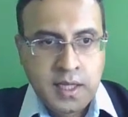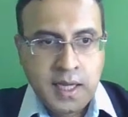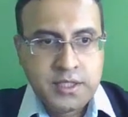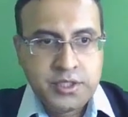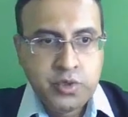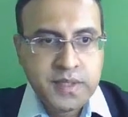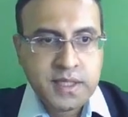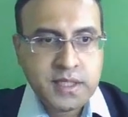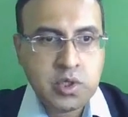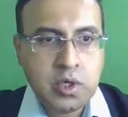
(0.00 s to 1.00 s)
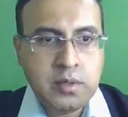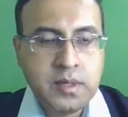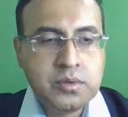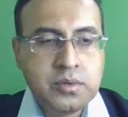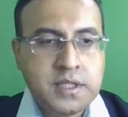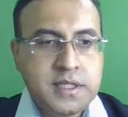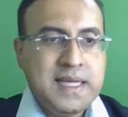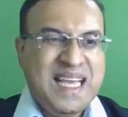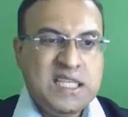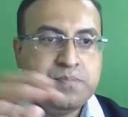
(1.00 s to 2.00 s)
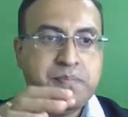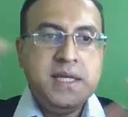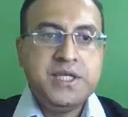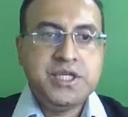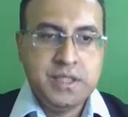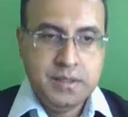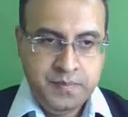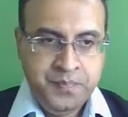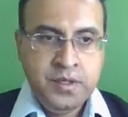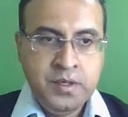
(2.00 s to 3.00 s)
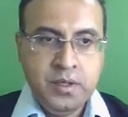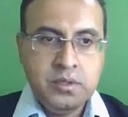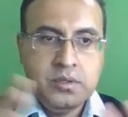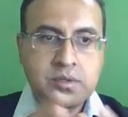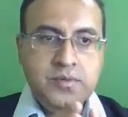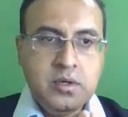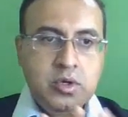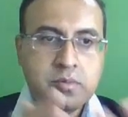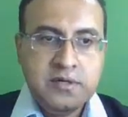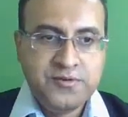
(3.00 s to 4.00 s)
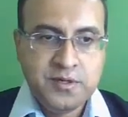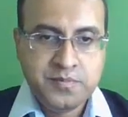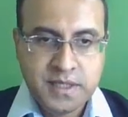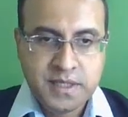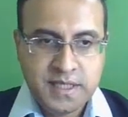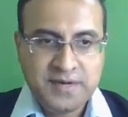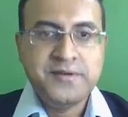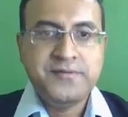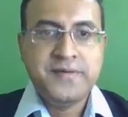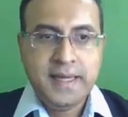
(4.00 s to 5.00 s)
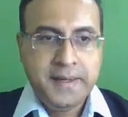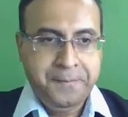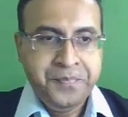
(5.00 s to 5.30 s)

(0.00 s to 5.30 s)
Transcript: And Jupiter is all about expansion, your global footprint everywhere.